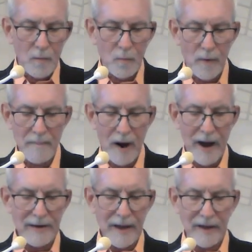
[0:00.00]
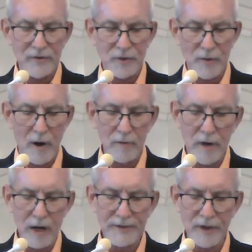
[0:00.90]
we might have strong
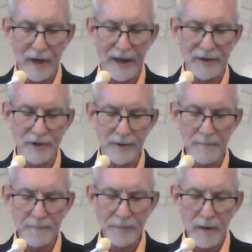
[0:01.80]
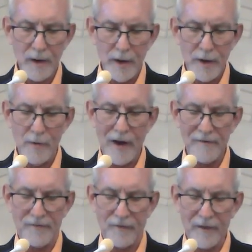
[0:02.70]
consolation who
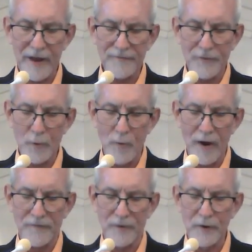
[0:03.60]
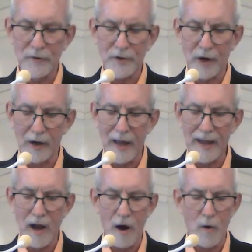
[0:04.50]
have fled for refuge to
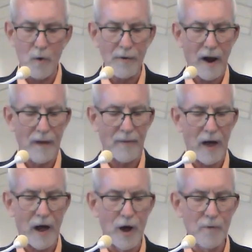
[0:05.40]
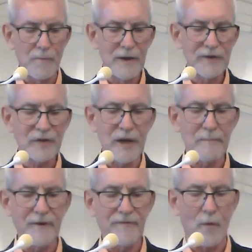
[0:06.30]
lay hold on the hope set
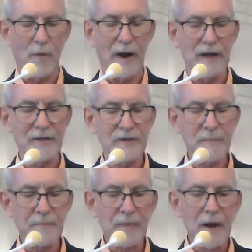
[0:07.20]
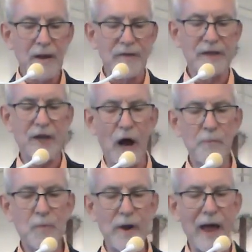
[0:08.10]
before us. This
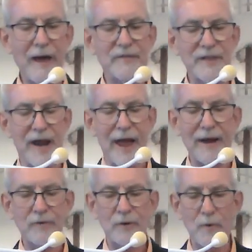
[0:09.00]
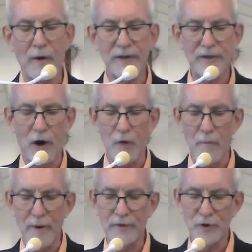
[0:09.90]
hope we have as an anchor to our soul,
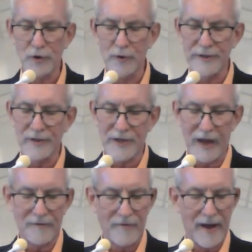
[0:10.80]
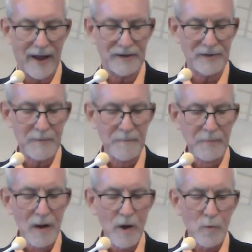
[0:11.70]
both sure and steadfast,
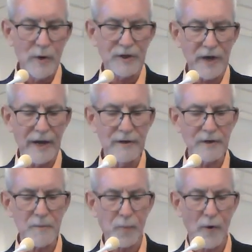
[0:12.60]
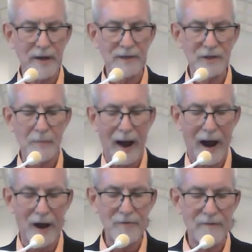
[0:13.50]
which enters the presence
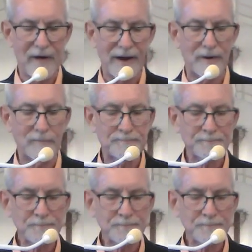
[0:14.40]
behind the veil,